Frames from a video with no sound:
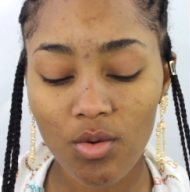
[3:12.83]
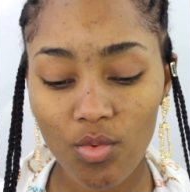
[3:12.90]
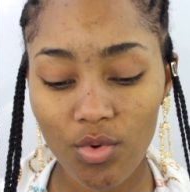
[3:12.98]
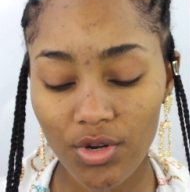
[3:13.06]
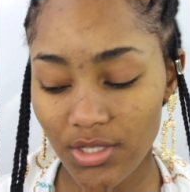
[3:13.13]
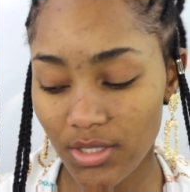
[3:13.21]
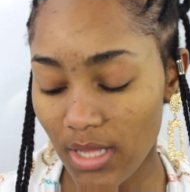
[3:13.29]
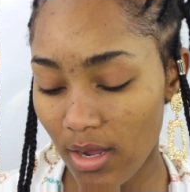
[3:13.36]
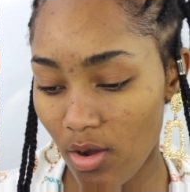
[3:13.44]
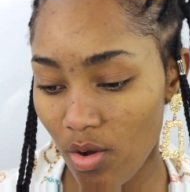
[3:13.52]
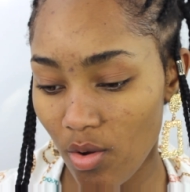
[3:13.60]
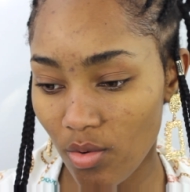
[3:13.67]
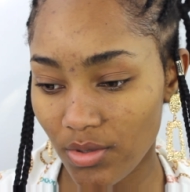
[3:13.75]
what is that
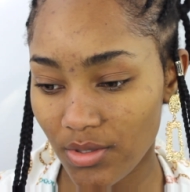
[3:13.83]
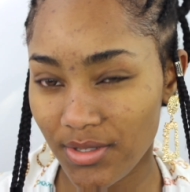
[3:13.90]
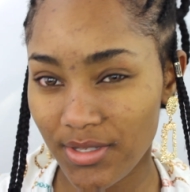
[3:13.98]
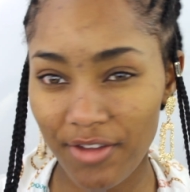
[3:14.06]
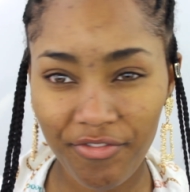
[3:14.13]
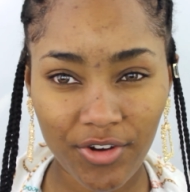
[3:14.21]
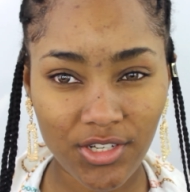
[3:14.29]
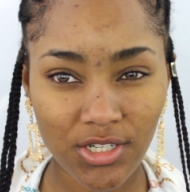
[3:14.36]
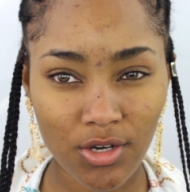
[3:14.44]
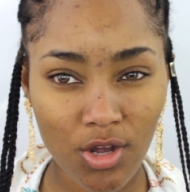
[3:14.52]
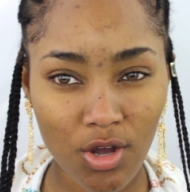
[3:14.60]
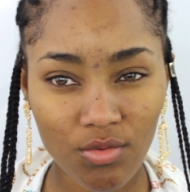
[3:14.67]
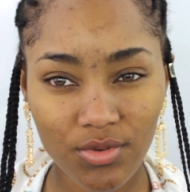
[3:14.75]
called, Suffrage
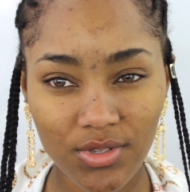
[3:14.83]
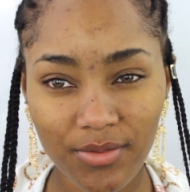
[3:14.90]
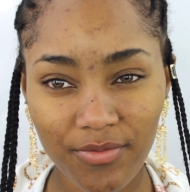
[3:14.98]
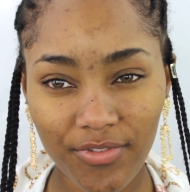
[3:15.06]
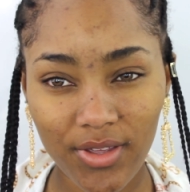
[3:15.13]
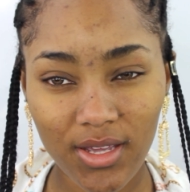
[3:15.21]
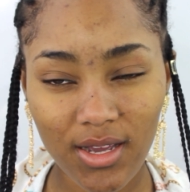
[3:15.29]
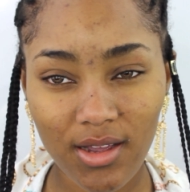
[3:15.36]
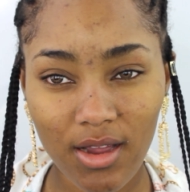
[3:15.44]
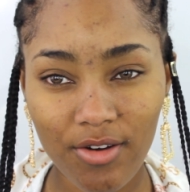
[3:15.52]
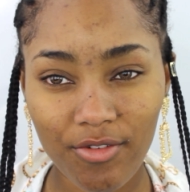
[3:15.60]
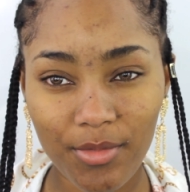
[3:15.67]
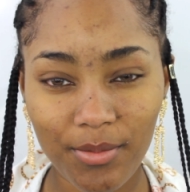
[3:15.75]
& Co or something, I
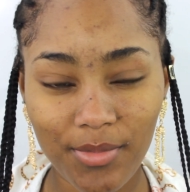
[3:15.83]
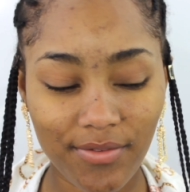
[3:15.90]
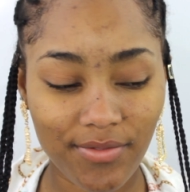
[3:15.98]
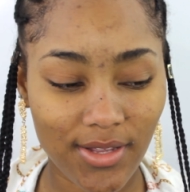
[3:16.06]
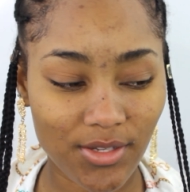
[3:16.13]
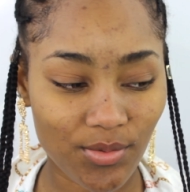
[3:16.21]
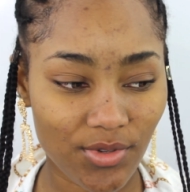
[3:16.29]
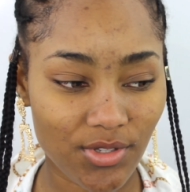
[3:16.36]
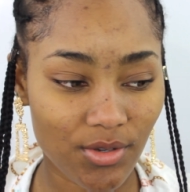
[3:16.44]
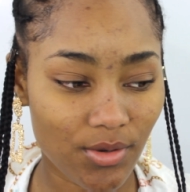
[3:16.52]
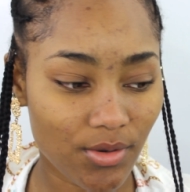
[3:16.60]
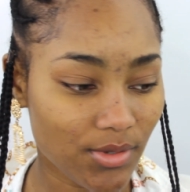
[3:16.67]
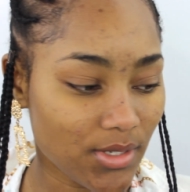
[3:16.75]
can't remember if that's what it's
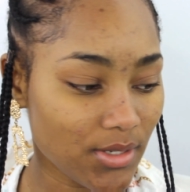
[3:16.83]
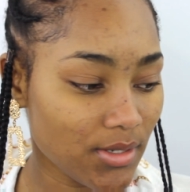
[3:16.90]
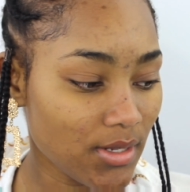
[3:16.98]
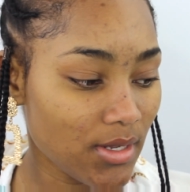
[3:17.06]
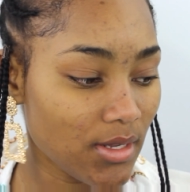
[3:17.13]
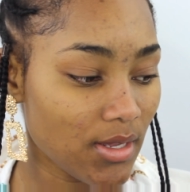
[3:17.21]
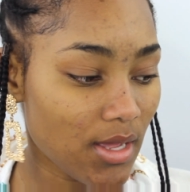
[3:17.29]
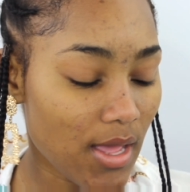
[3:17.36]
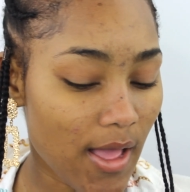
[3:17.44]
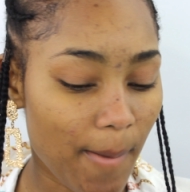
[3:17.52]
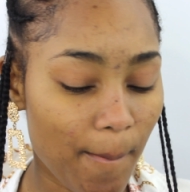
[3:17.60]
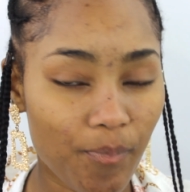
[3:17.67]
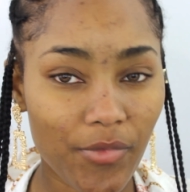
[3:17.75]
called.
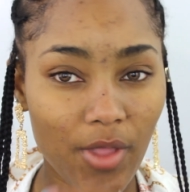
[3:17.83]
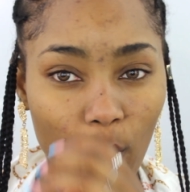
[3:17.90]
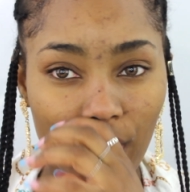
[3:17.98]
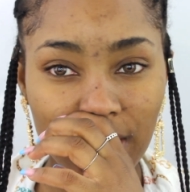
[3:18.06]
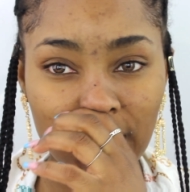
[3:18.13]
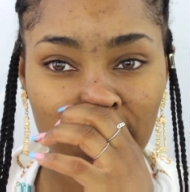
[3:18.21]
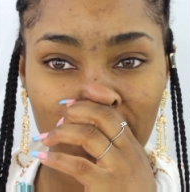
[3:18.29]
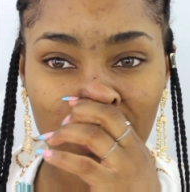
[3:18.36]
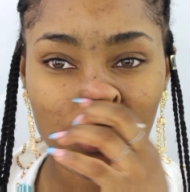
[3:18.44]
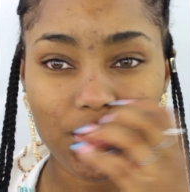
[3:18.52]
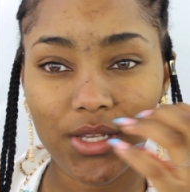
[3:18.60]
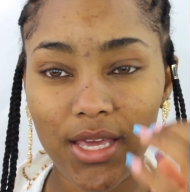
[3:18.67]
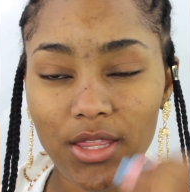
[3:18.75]
I went in there
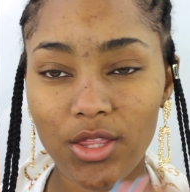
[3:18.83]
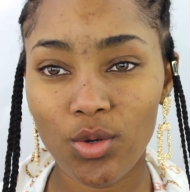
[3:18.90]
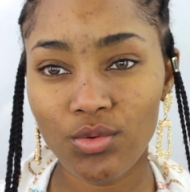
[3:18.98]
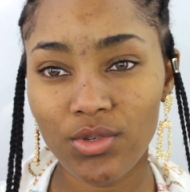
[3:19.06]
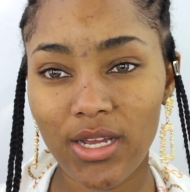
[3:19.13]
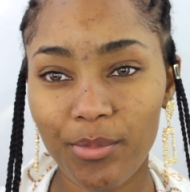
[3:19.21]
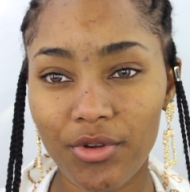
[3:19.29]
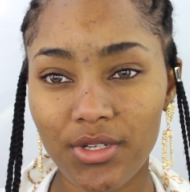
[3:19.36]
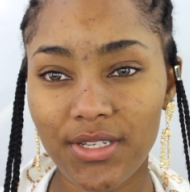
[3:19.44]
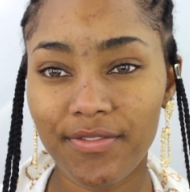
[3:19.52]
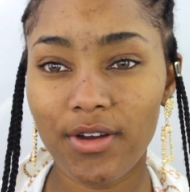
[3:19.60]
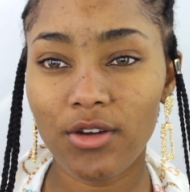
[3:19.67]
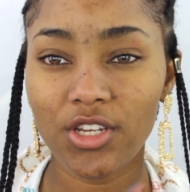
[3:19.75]
to get the Huda
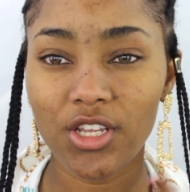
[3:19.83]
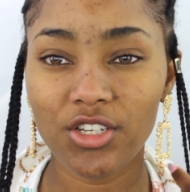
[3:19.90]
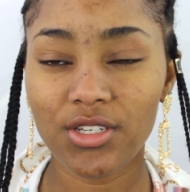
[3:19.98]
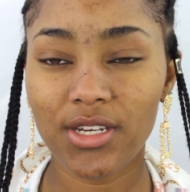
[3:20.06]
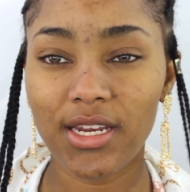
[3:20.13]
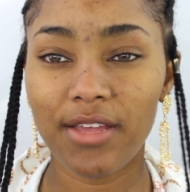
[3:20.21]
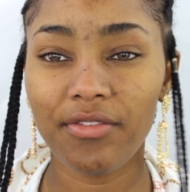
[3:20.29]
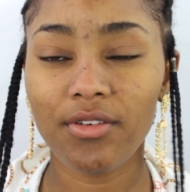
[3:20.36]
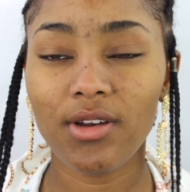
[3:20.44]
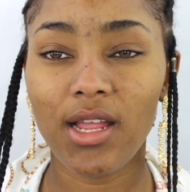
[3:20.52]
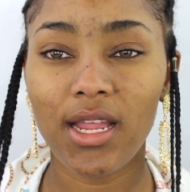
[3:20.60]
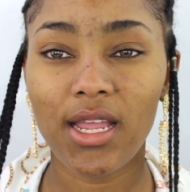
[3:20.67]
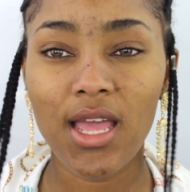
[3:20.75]
Beauty foundation, and I feel
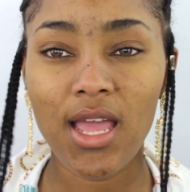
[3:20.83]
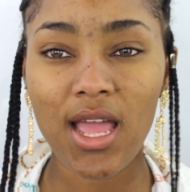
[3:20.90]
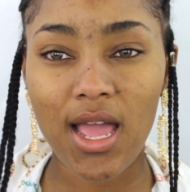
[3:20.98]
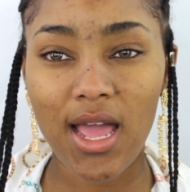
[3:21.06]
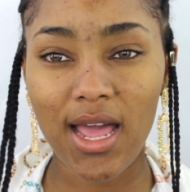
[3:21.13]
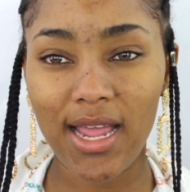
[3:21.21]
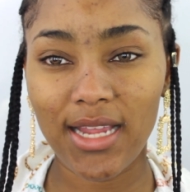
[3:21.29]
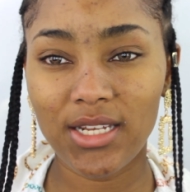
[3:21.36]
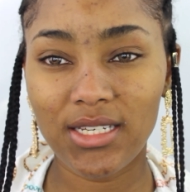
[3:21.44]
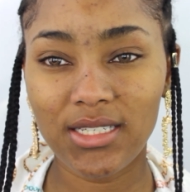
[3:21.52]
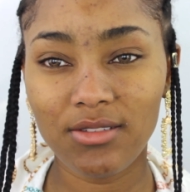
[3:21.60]
like I